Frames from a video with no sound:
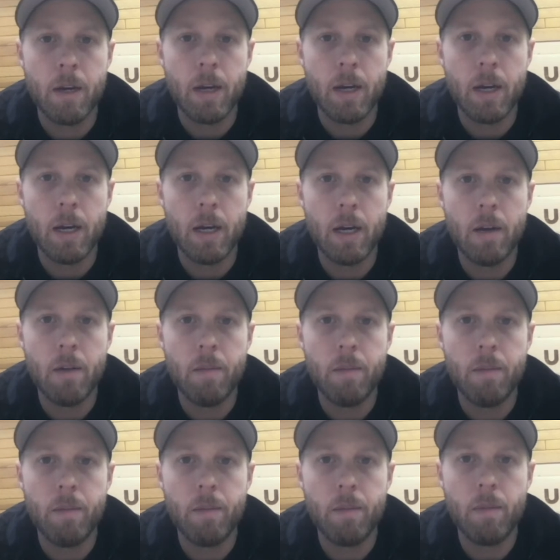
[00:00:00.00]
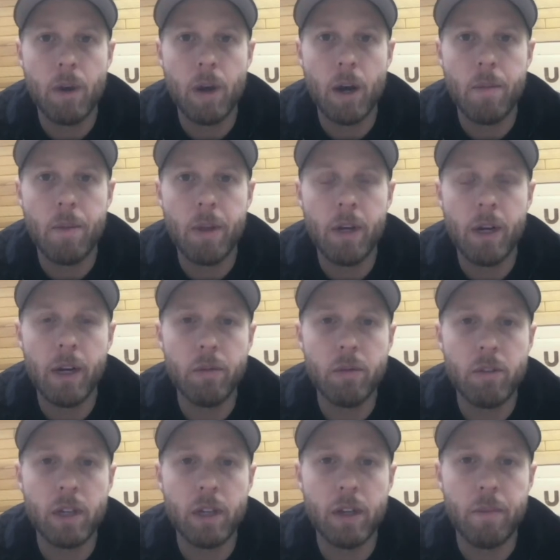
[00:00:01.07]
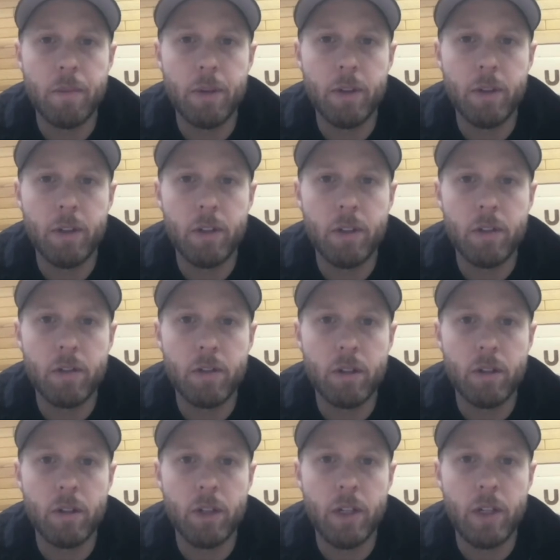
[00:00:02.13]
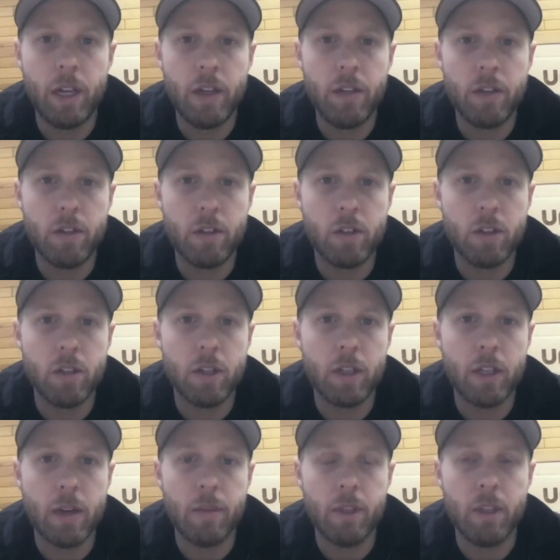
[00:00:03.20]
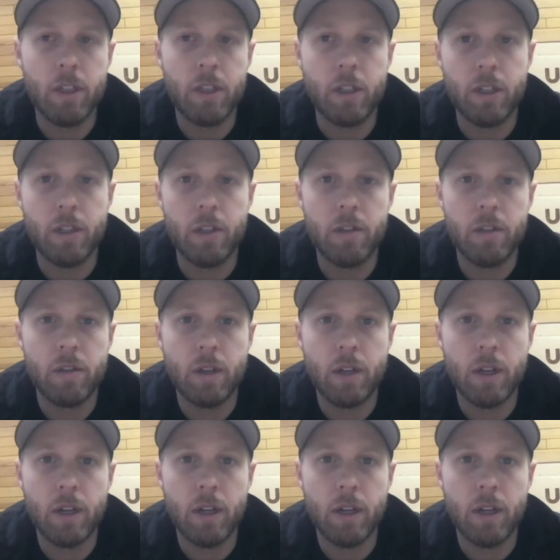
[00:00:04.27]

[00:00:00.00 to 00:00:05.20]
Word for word: I mean, I would say unbuilding is certainly dangerous, just like demolition is.